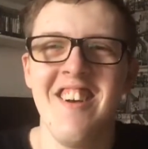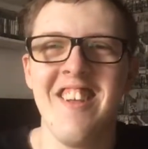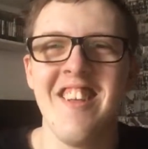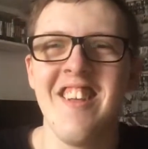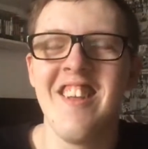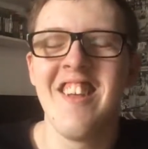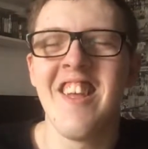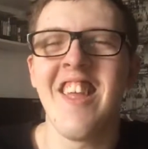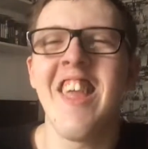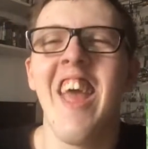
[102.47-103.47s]
share it,
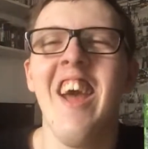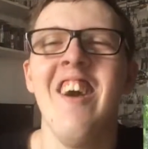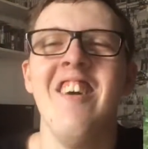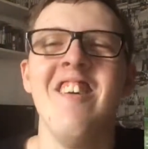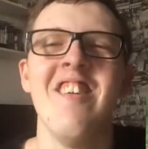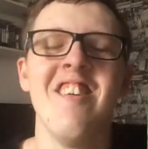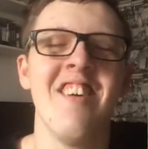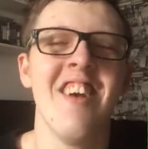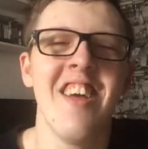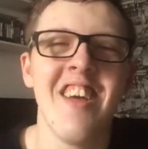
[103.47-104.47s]
and subscribe to this
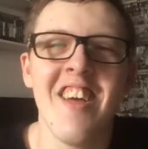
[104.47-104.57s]
channel.